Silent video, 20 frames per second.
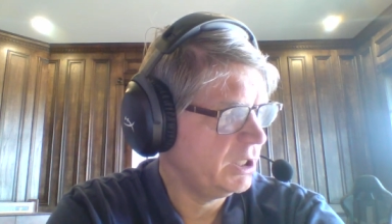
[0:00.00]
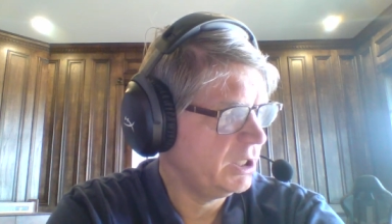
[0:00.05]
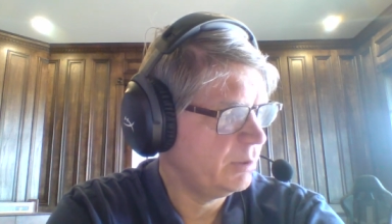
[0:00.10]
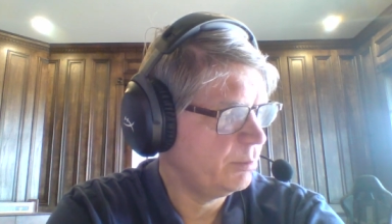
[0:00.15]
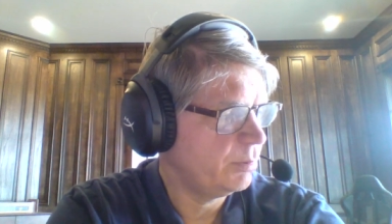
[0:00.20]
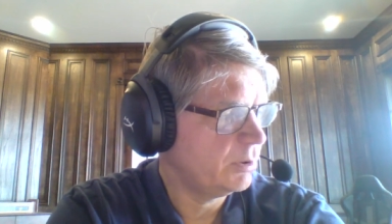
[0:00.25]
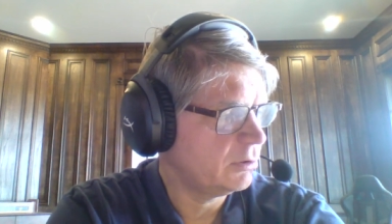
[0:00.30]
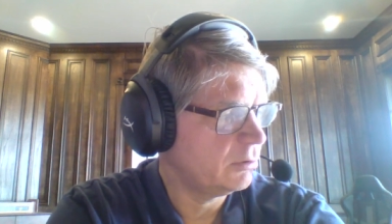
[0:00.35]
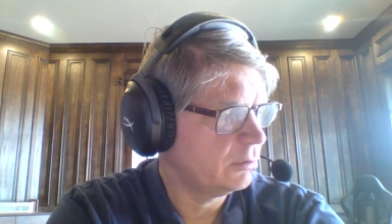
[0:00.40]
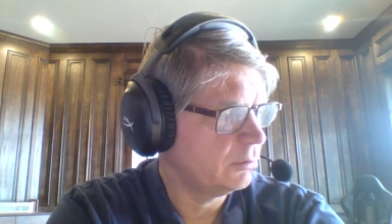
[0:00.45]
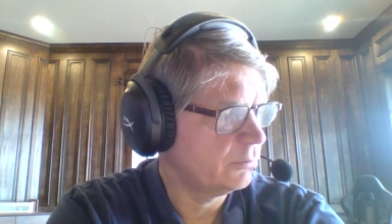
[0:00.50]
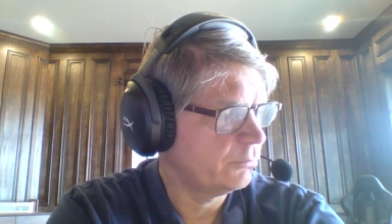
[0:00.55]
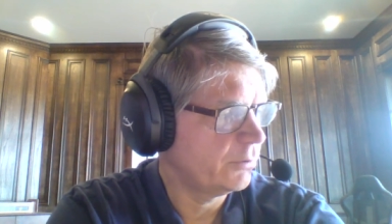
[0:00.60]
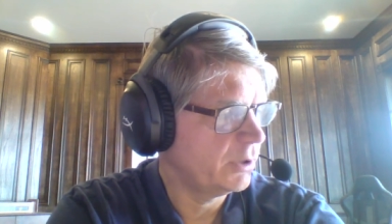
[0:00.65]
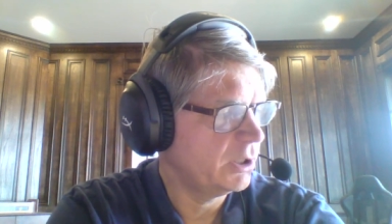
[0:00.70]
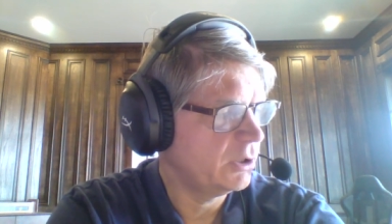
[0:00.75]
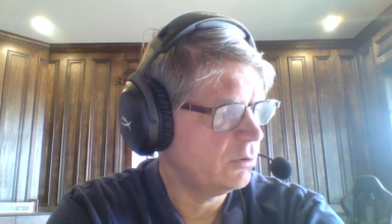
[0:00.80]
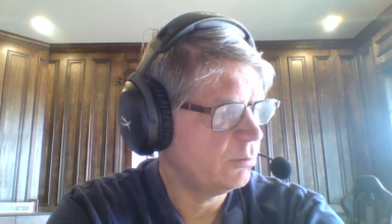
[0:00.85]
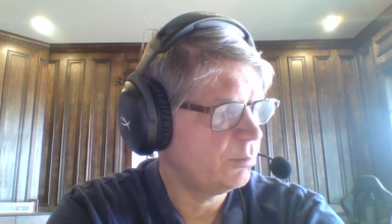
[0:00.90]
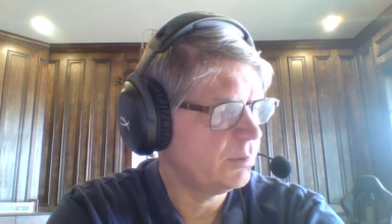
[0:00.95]
apical and
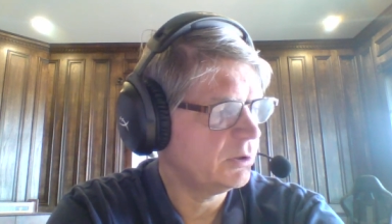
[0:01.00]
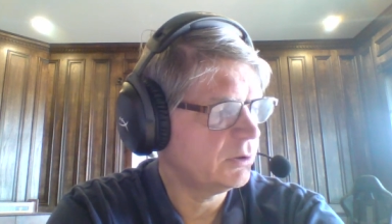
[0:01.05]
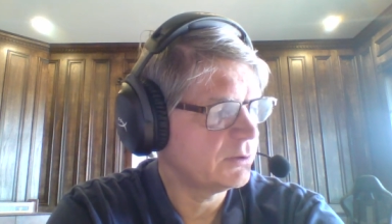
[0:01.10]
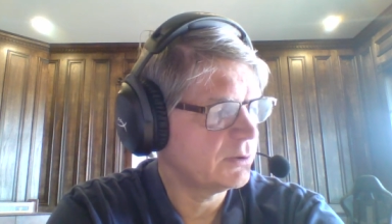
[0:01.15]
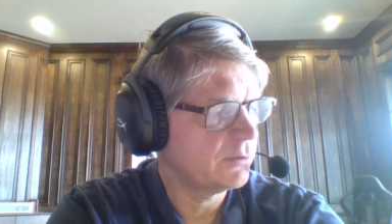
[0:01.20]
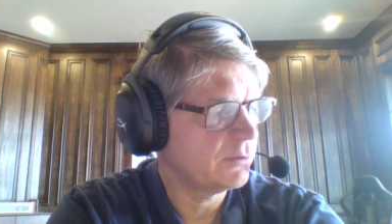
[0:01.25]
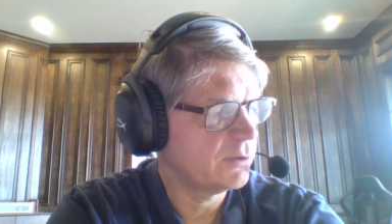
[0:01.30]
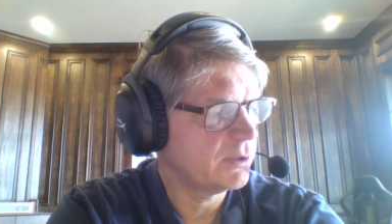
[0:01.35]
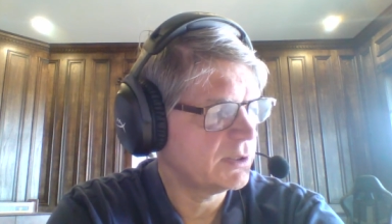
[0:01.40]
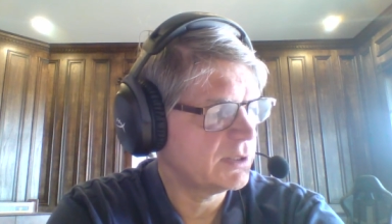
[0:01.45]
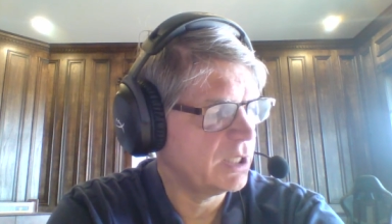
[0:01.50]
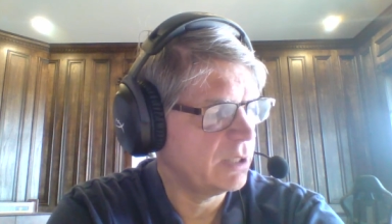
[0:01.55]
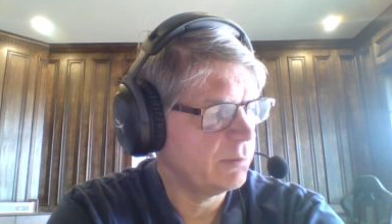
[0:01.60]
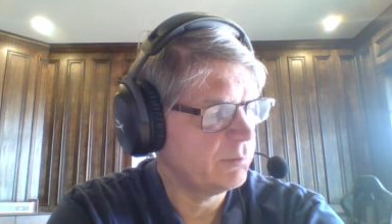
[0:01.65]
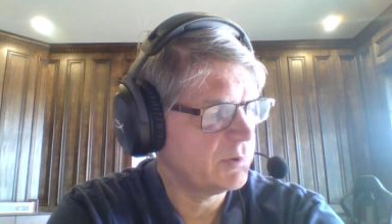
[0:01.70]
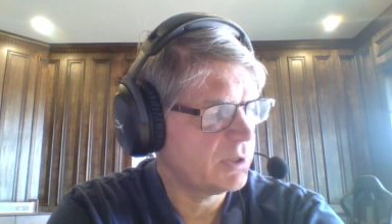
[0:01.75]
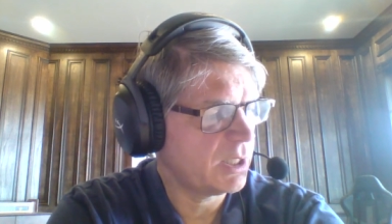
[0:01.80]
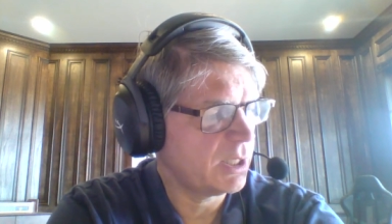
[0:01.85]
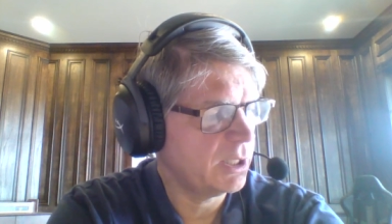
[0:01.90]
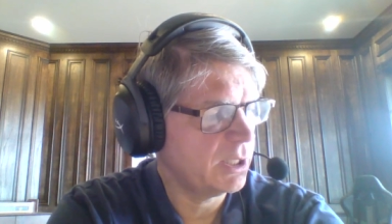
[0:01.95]
radial pulse at the same
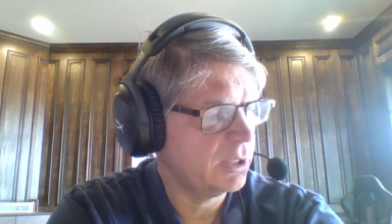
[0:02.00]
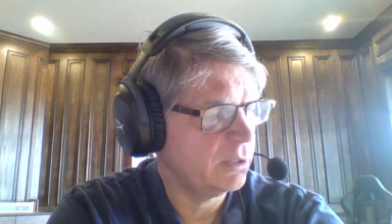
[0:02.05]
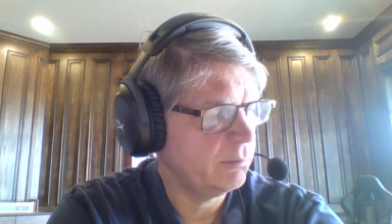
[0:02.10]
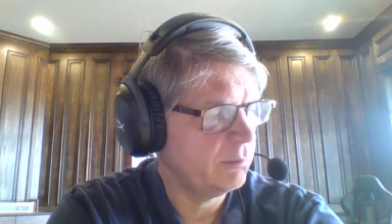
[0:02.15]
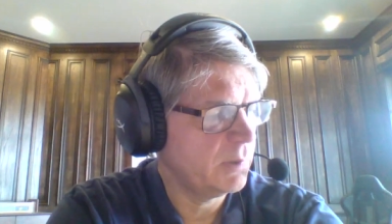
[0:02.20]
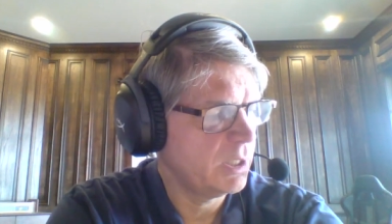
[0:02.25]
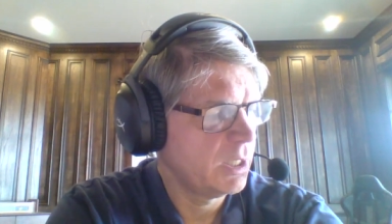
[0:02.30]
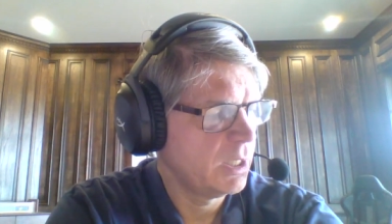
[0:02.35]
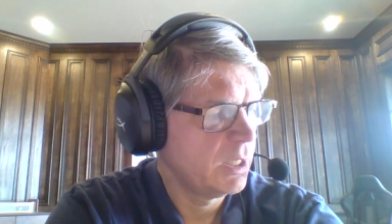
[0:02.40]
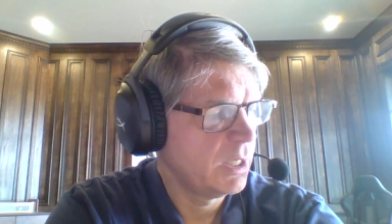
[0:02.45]
time.